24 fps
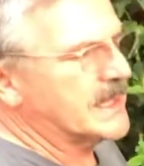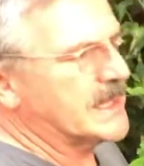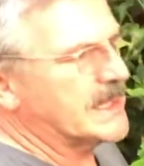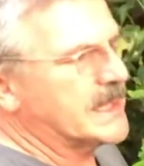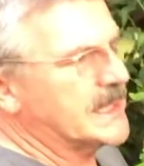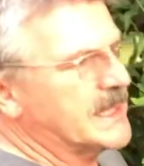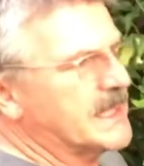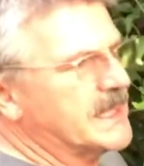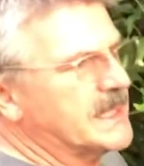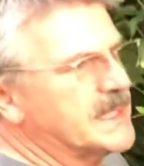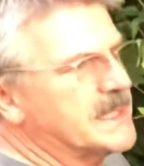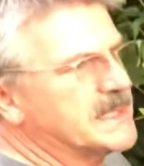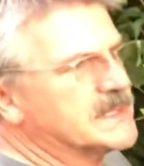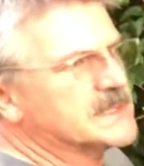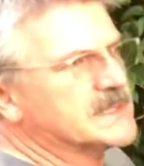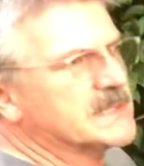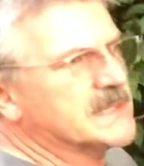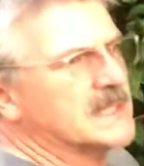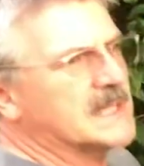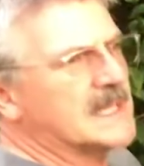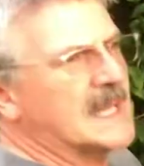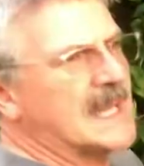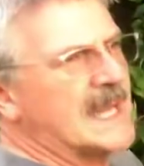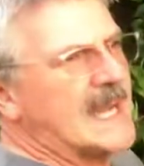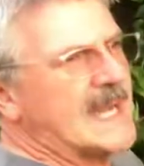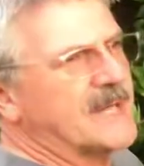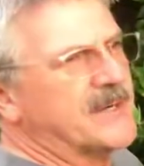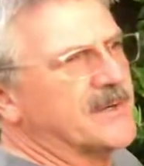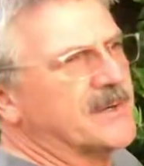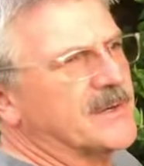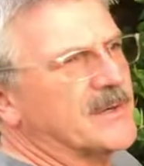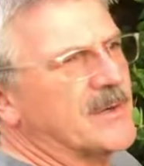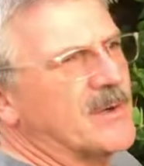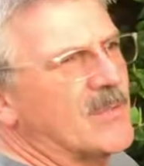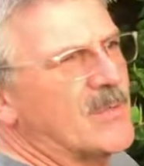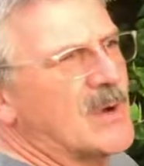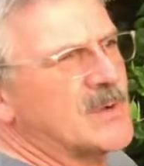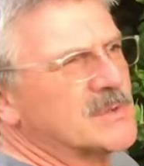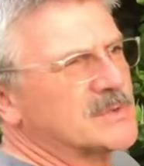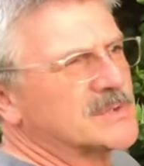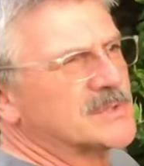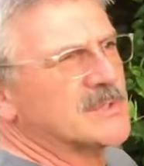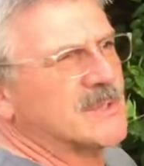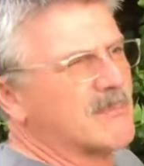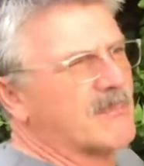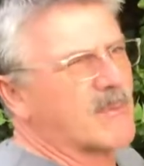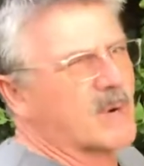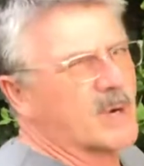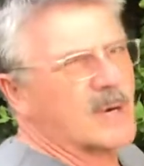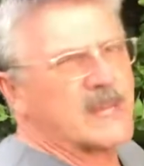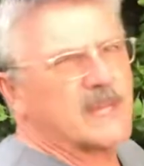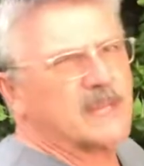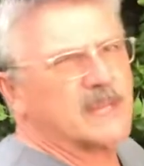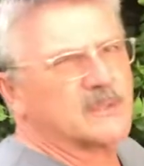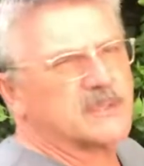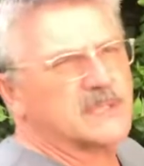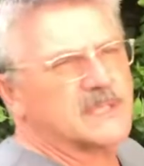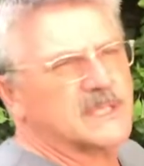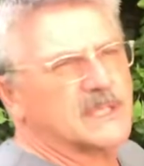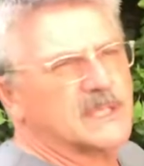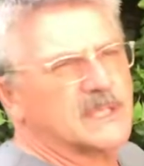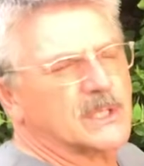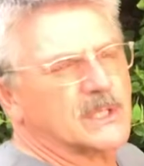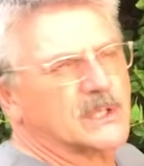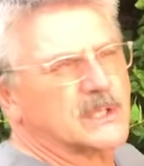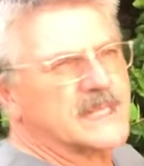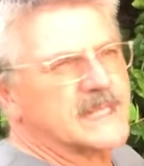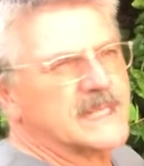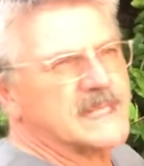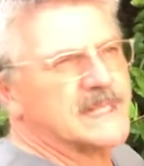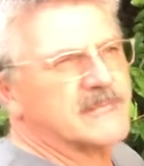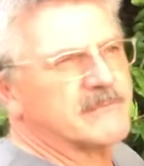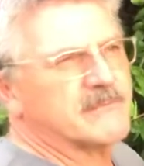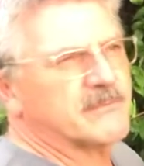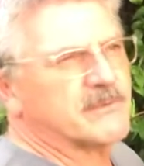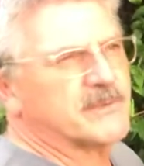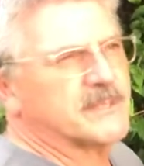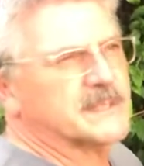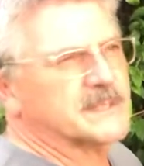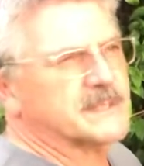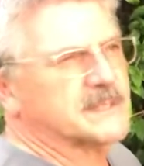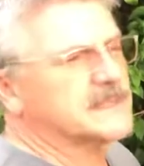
and it's a lighter almost a brown color different